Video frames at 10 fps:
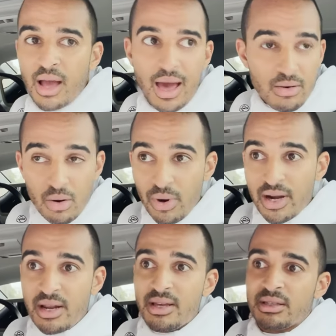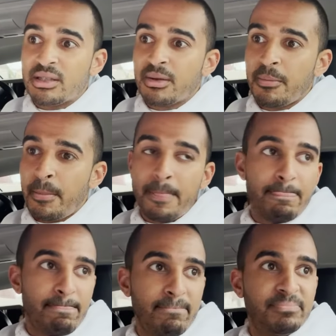I don't know what it is.
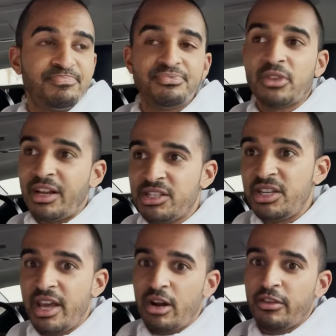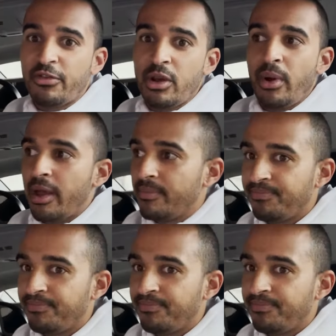I just need to get on the freeway.